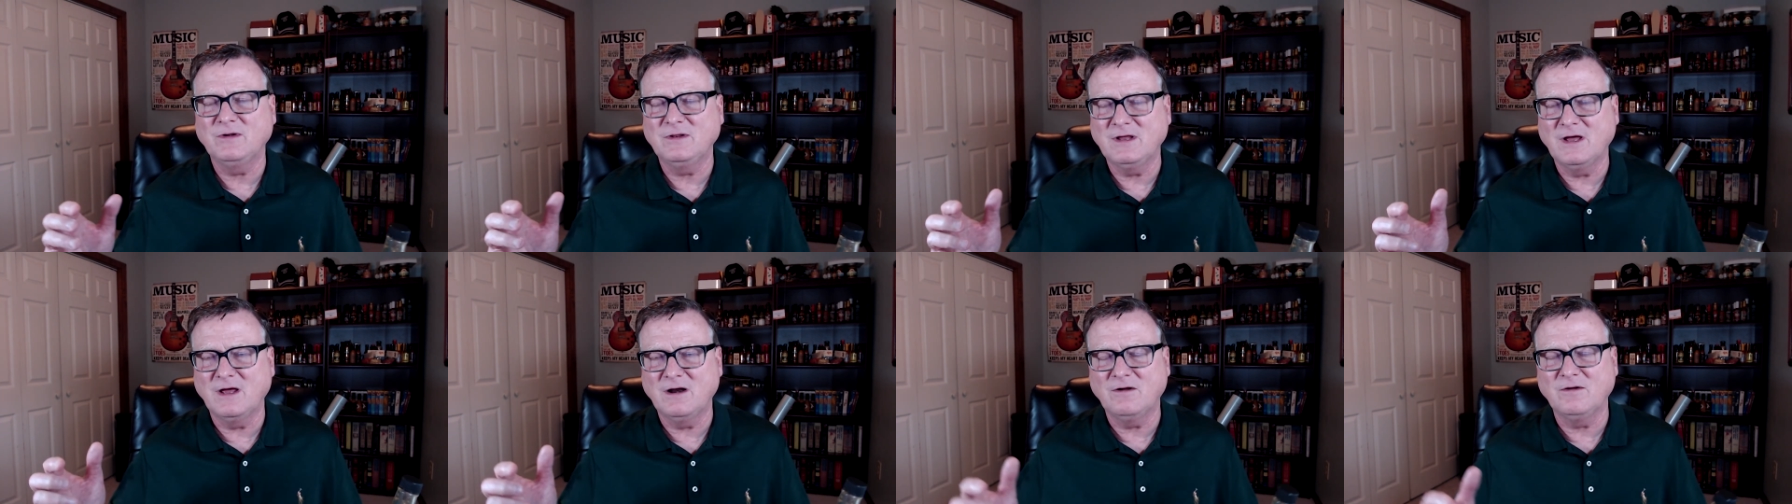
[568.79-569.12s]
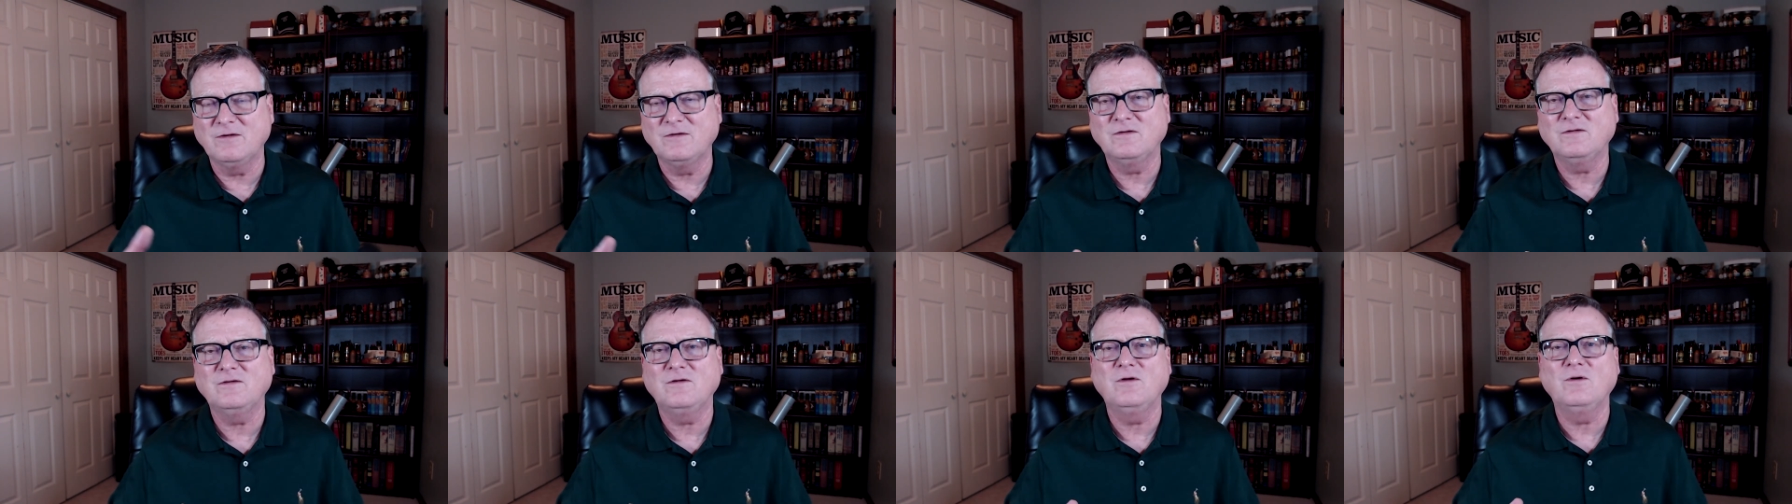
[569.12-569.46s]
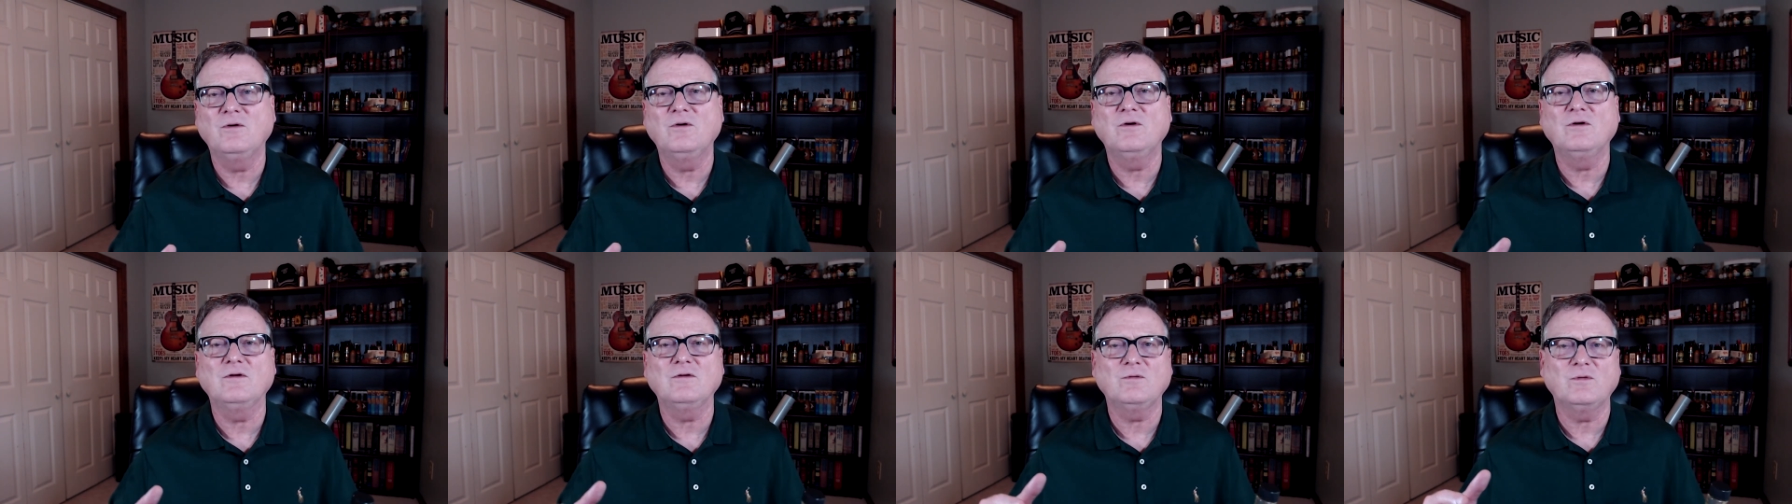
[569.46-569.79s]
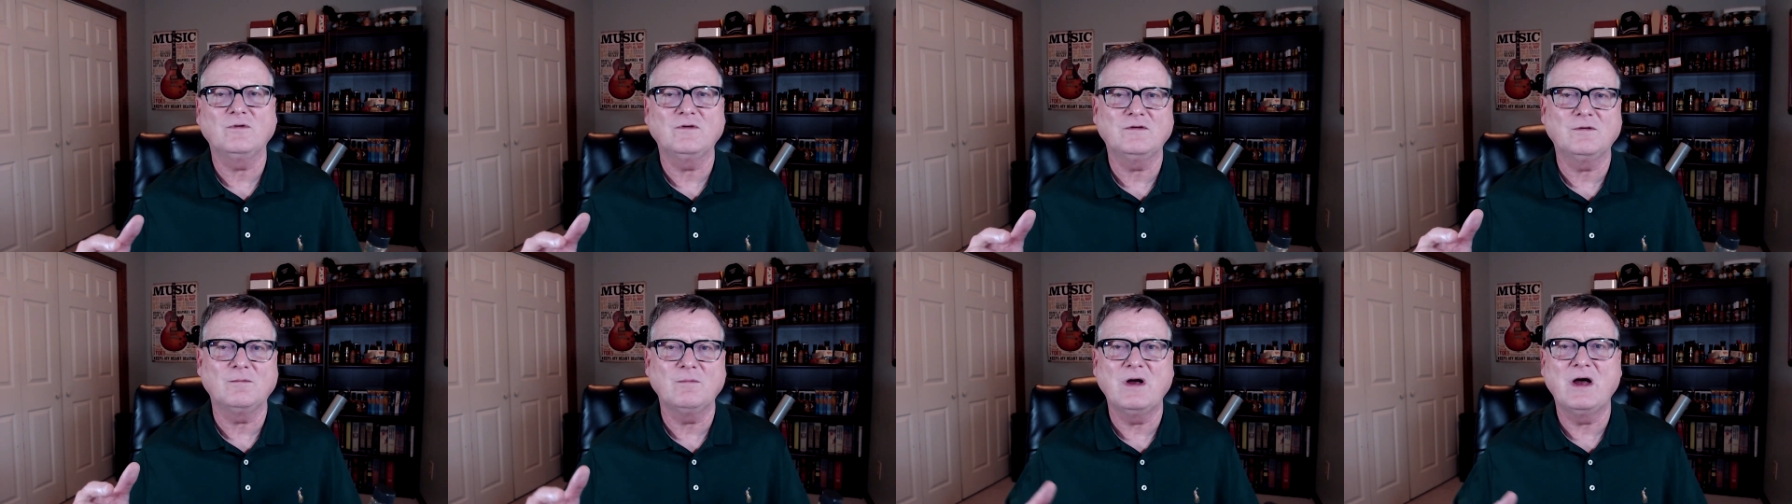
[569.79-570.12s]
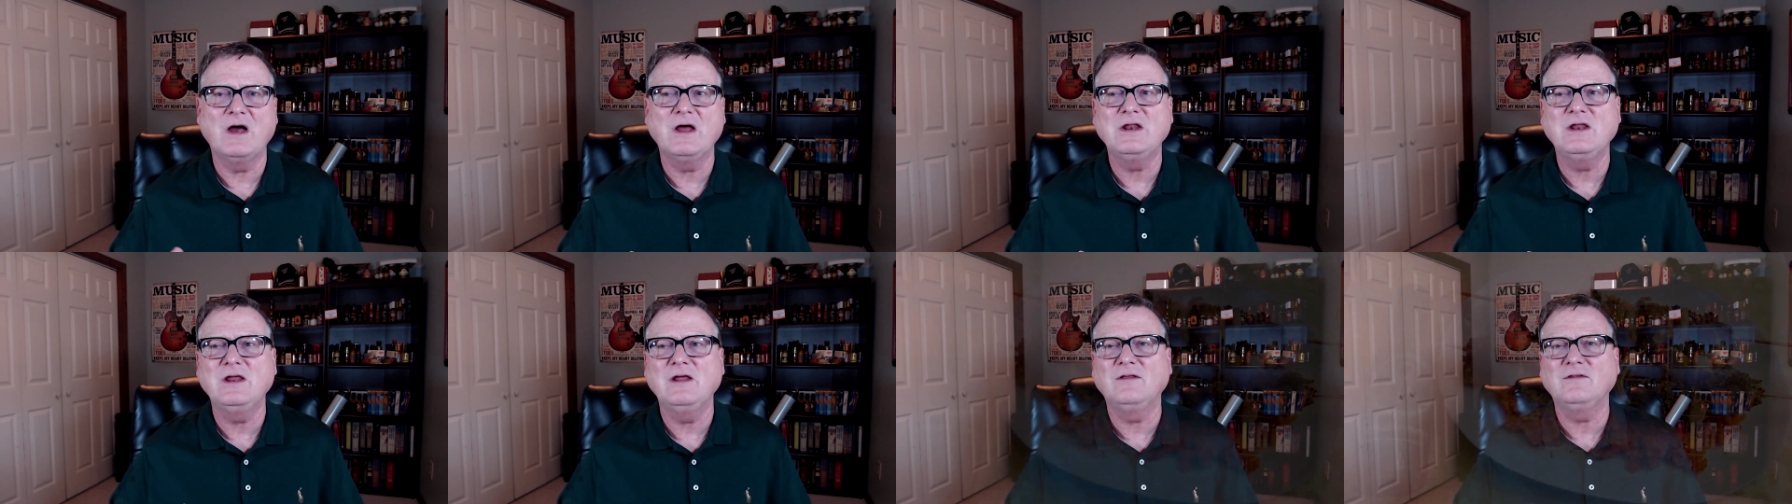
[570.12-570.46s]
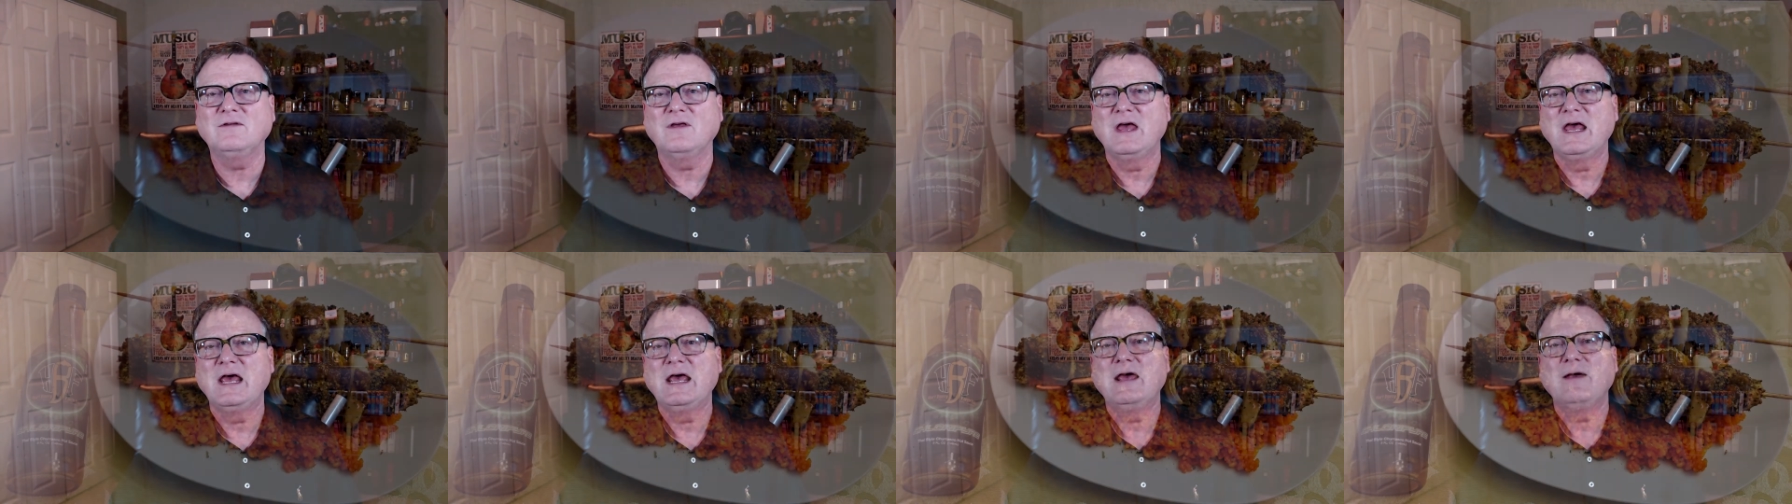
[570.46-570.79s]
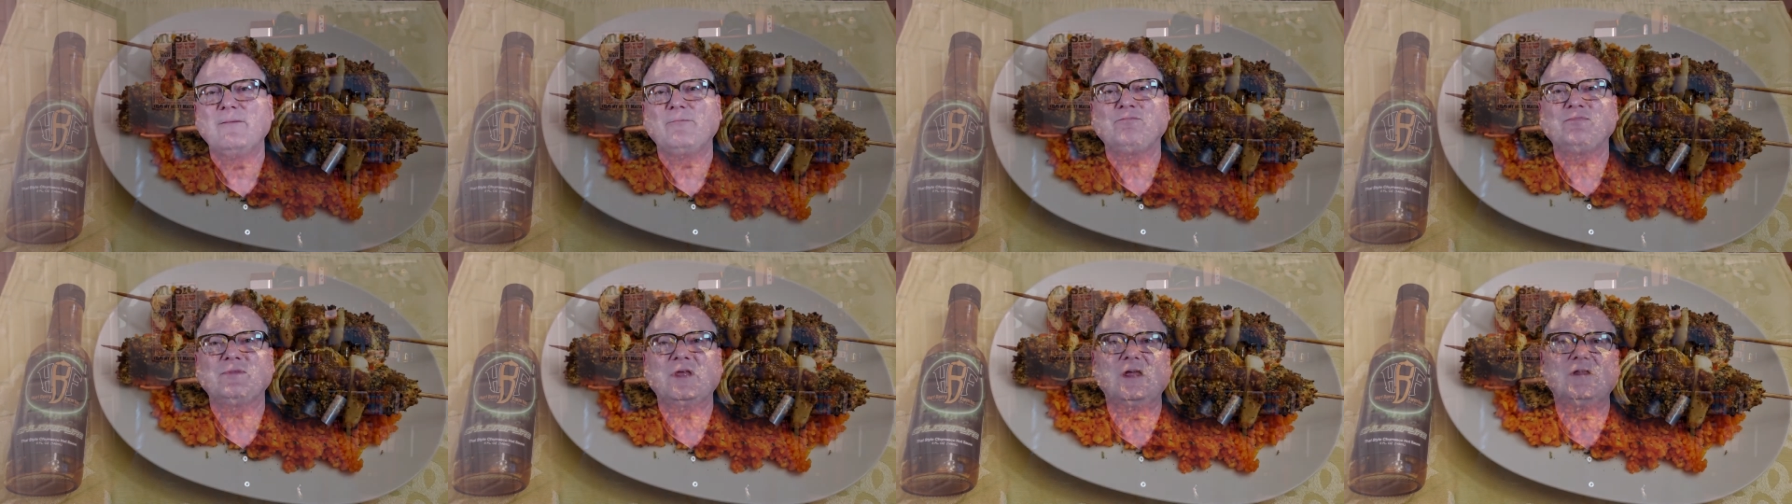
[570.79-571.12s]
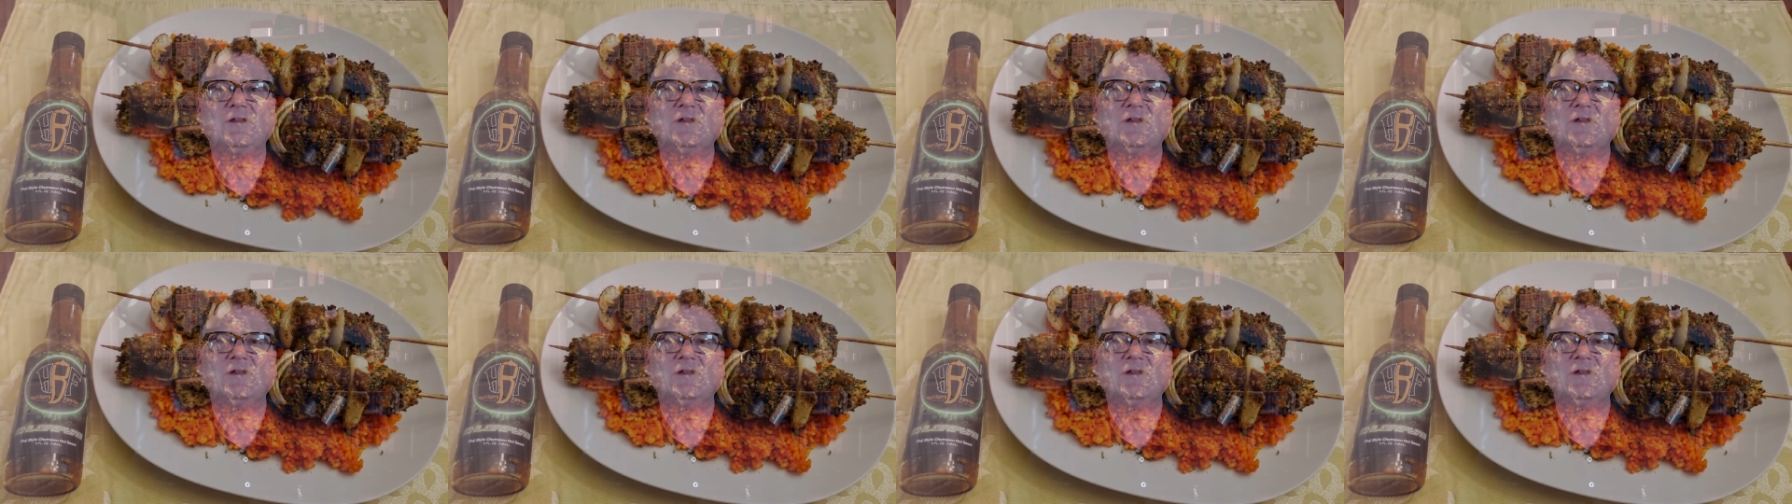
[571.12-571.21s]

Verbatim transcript: that on the skewers with some onions, and